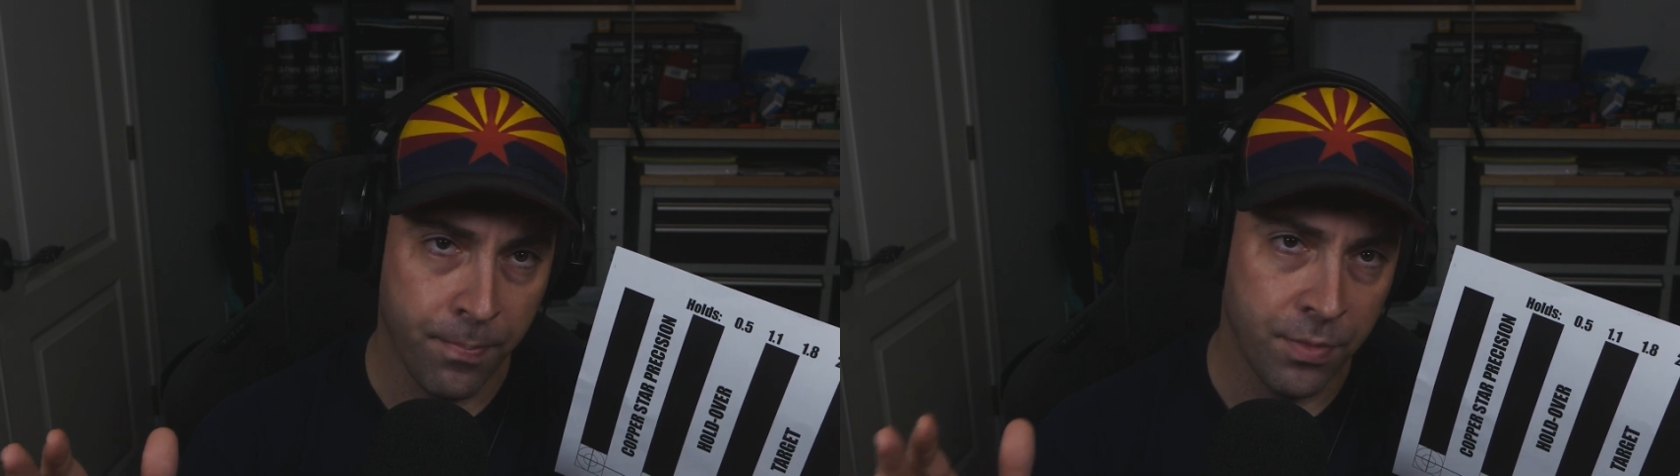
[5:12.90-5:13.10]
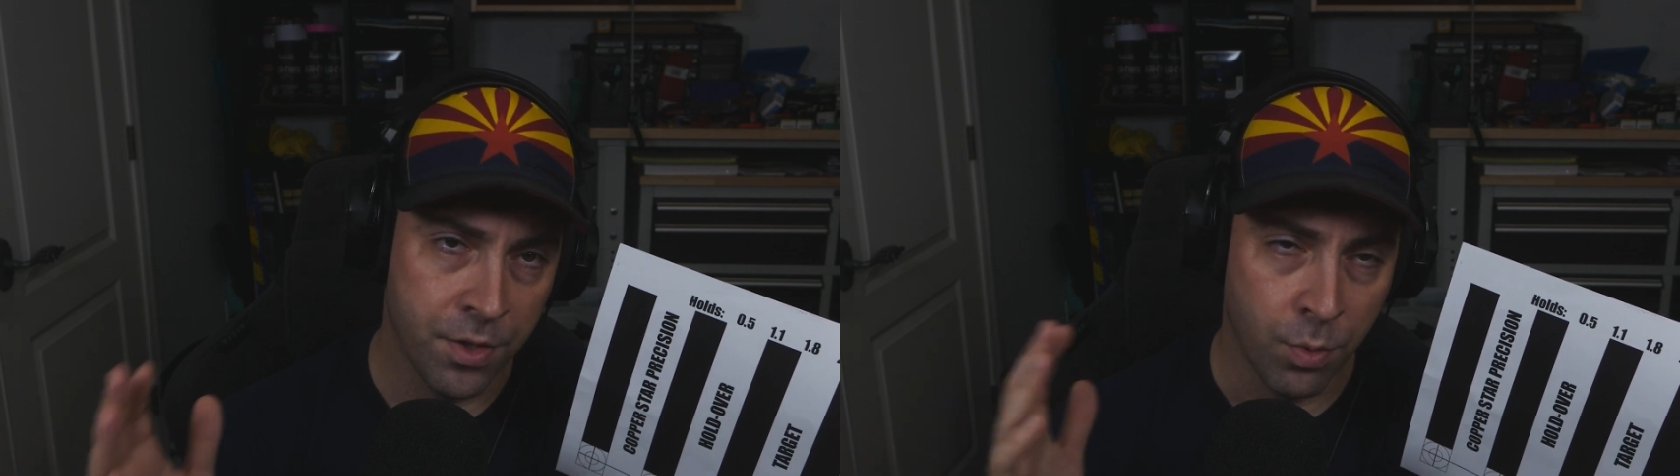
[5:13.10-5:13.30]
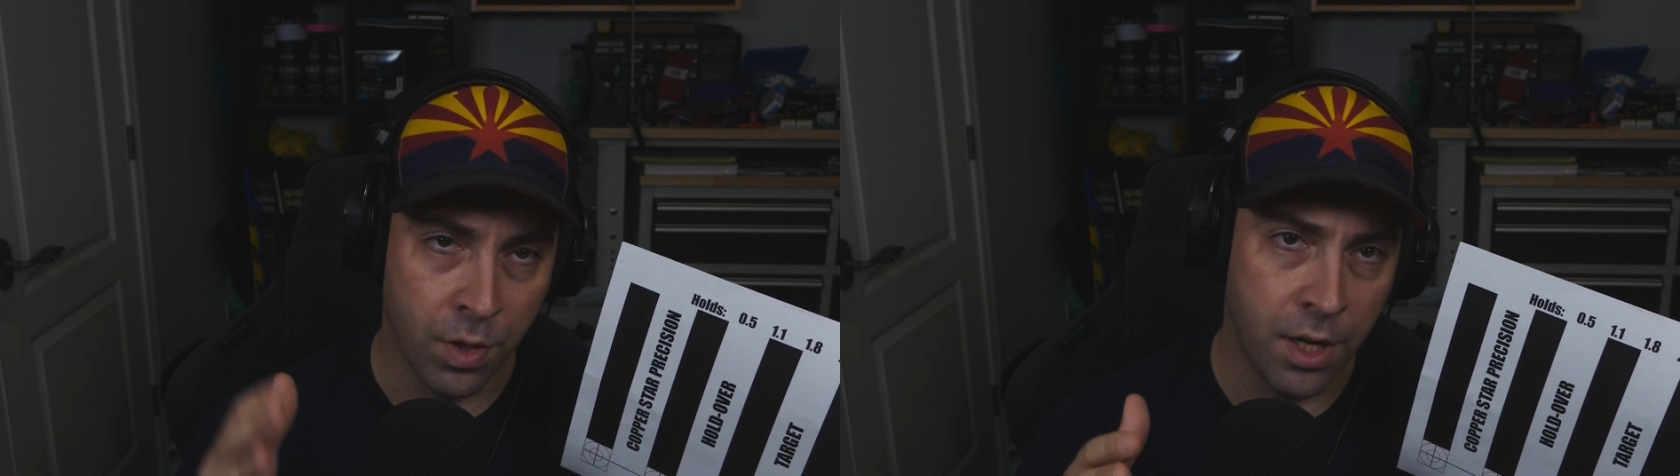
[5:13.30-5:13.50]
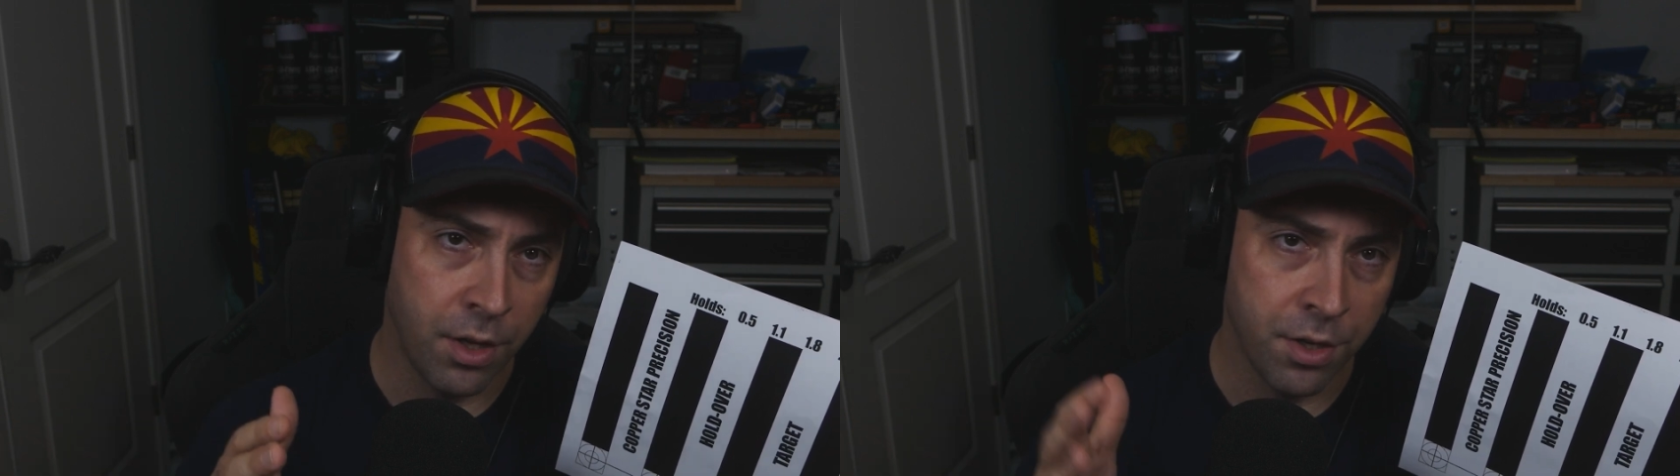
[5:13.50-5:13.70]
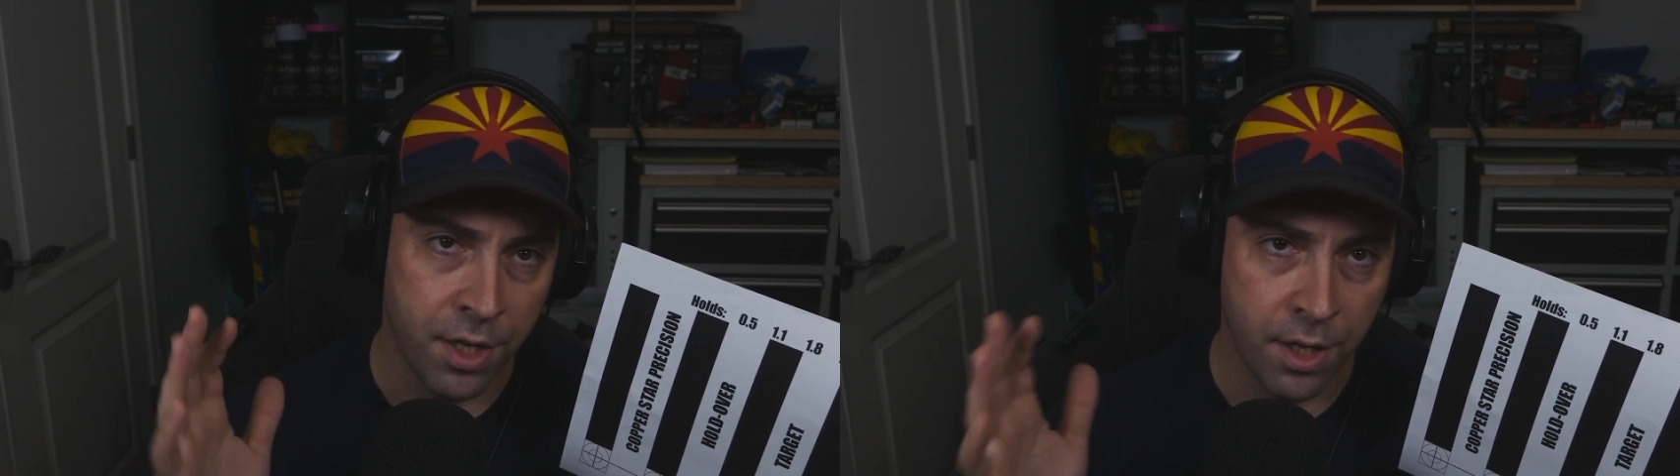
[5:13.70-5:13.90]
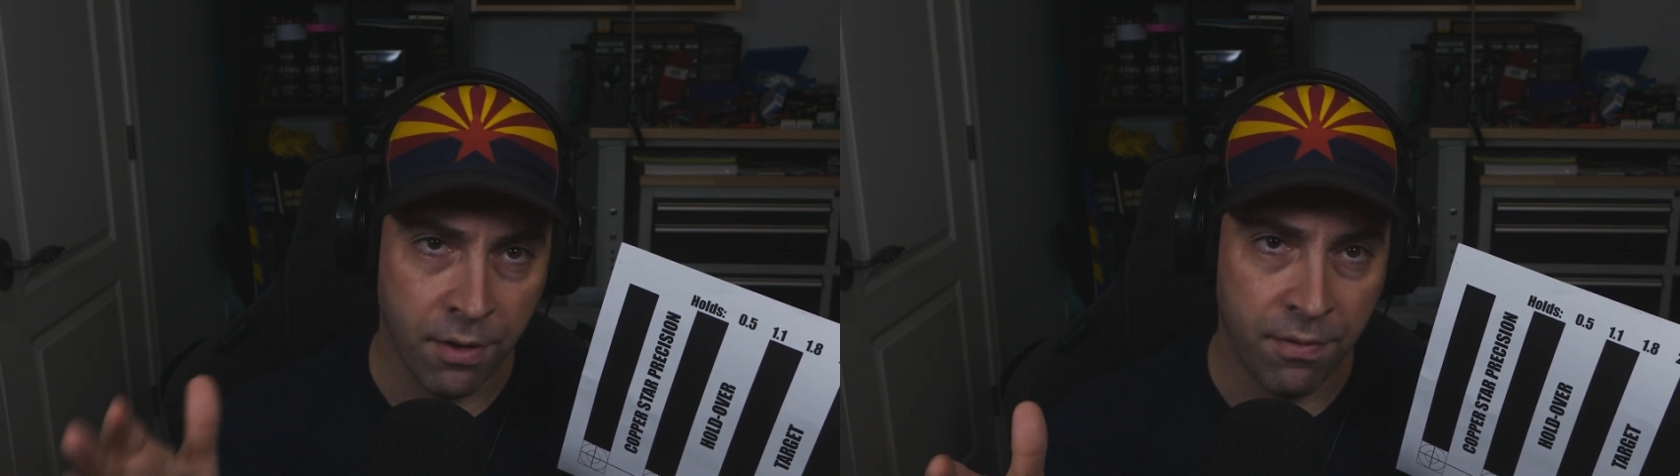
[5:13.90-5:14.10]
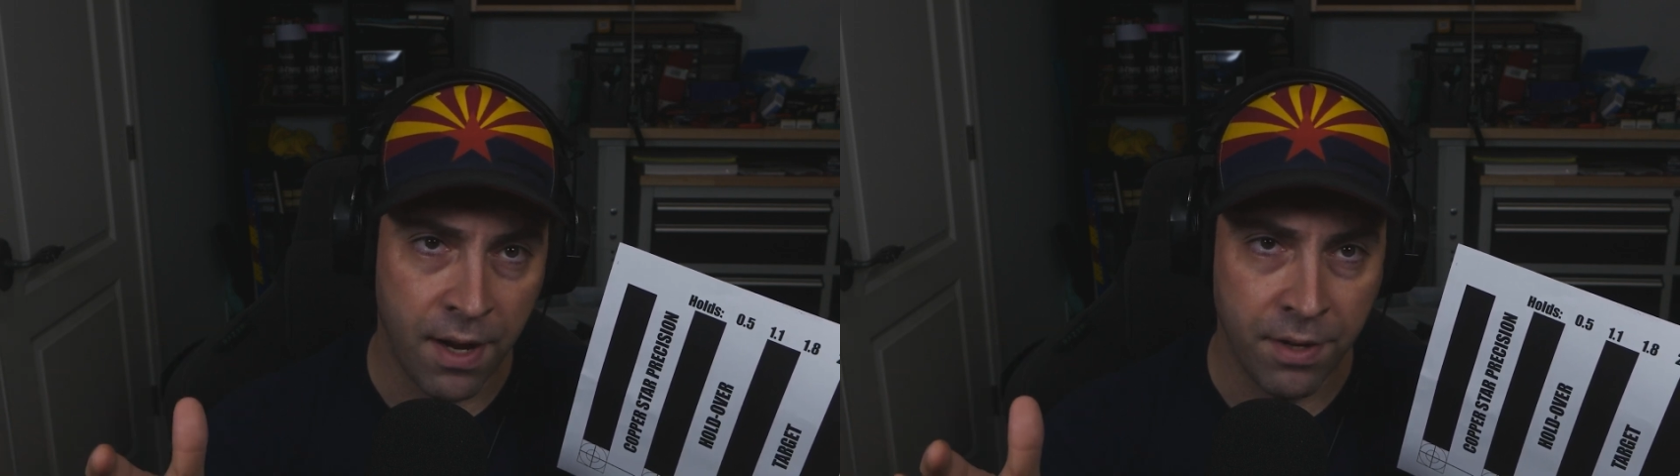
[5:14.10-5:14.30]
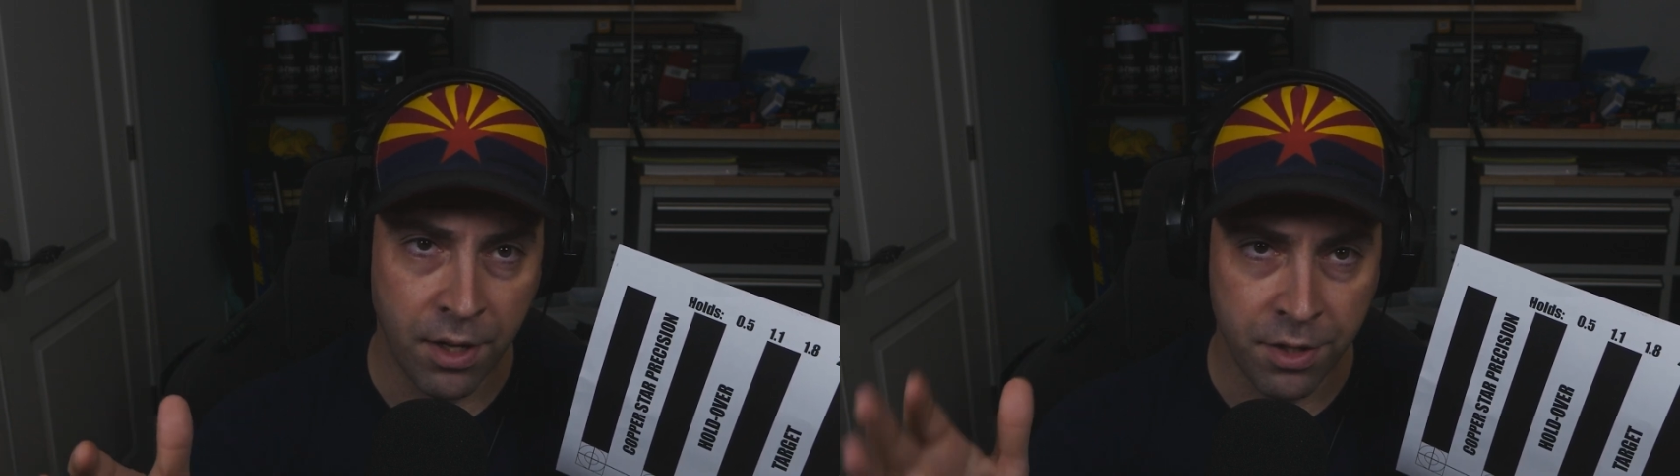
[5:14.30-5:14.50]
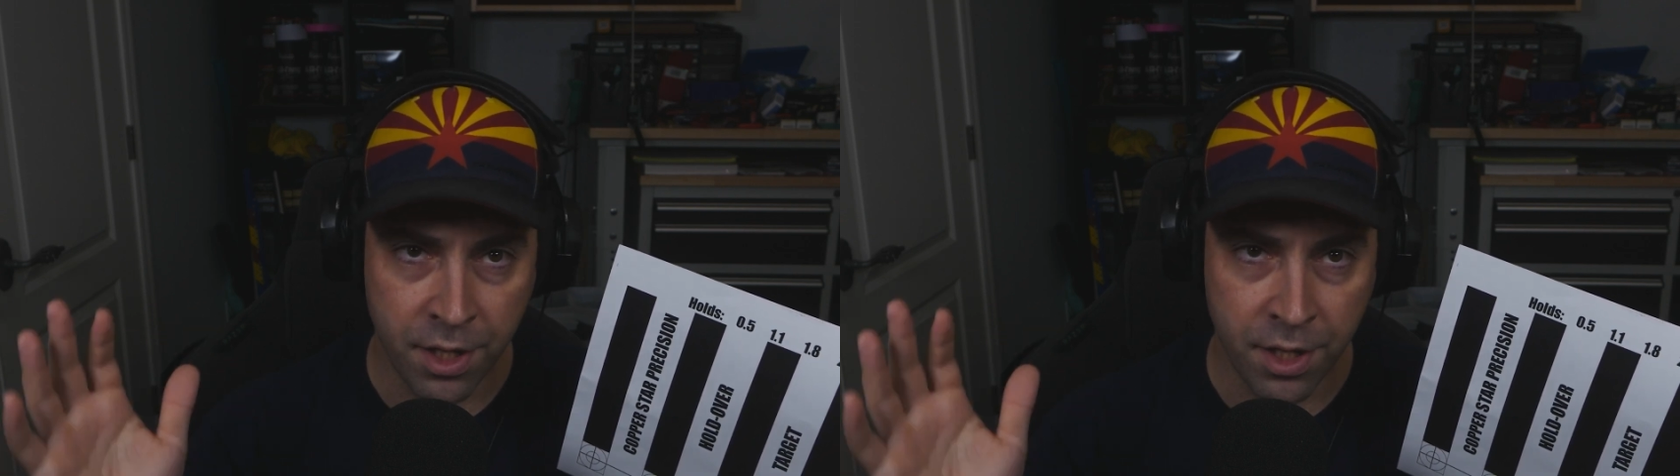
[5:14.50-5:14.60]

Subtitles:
there's a $1 tier, a $5